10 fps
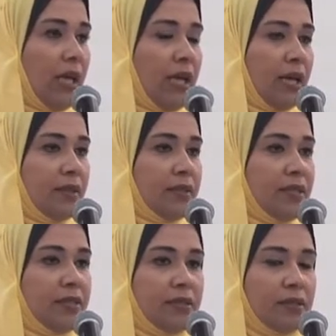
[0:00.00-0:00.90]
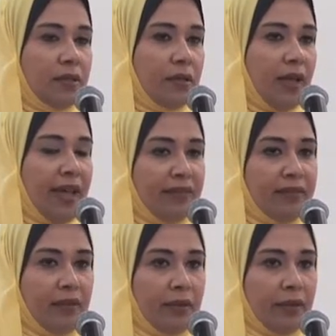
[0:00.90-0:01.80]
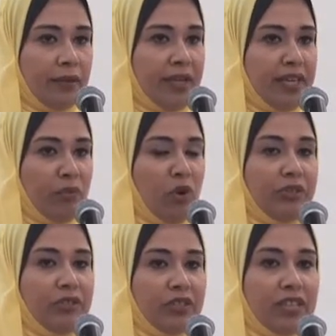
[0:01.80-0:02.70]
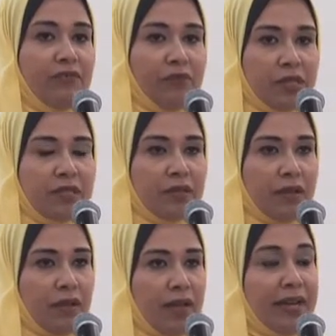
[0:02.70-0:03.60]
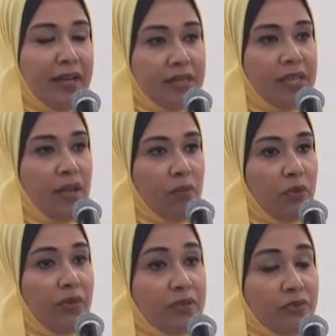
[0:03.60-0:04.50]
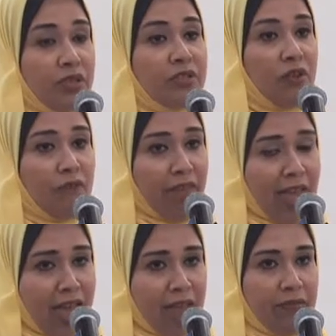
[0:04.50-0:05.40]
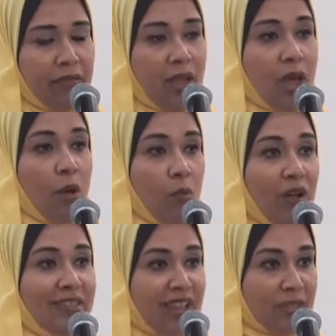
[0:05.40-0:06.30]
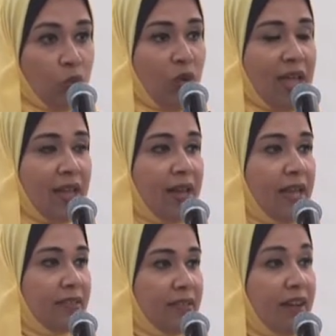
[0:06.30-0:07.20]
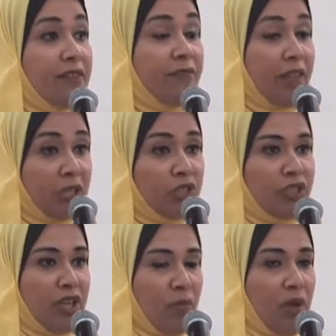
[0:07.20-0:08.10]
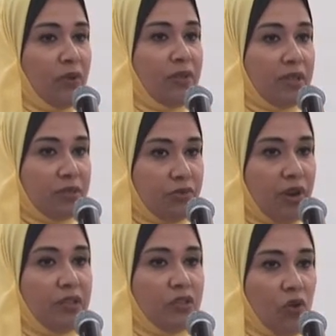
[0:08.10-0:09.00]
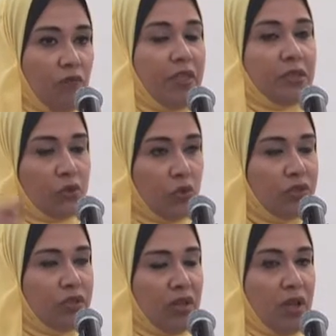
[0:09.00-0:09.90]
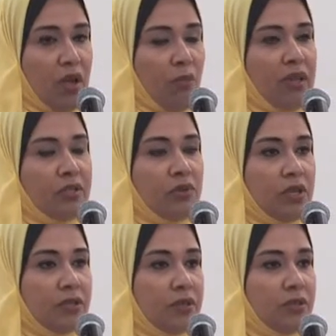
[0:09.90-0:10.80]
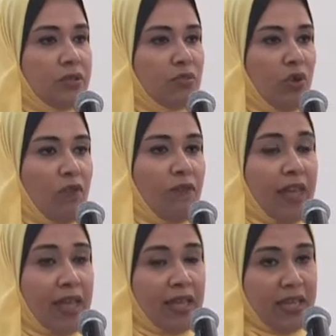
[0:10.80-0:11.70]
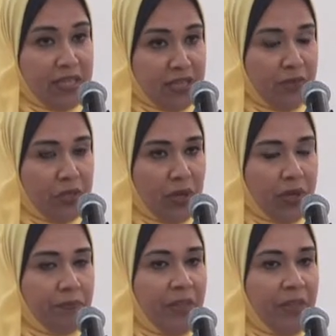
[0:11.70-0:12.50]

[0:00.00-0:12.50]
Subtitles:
This hand dynamometer gave us an idea about the strength of the hand, but as well, it's a reflection about the strength of the total muscular system of the individual.